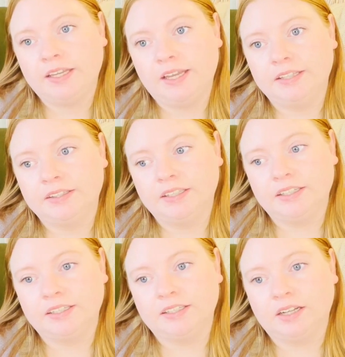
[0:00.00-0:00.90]
and
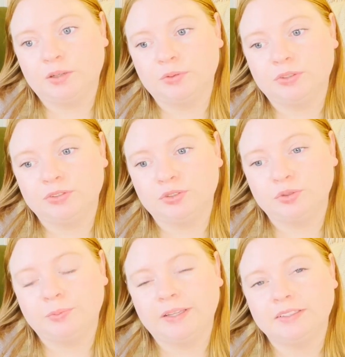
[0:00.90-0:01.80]
then I'm going
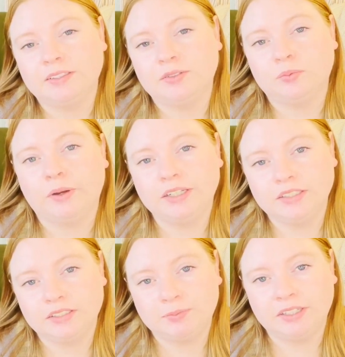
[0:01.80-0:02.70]
to paint it
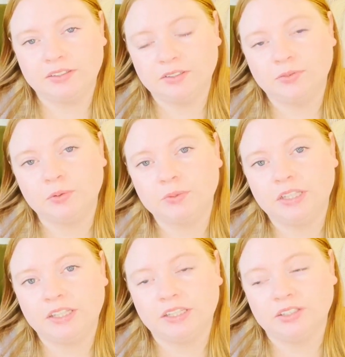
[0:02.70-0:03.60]
white because the foam
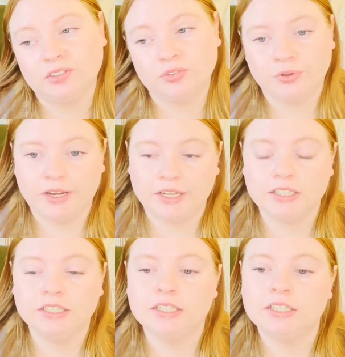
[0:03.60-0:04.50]
clay is gray.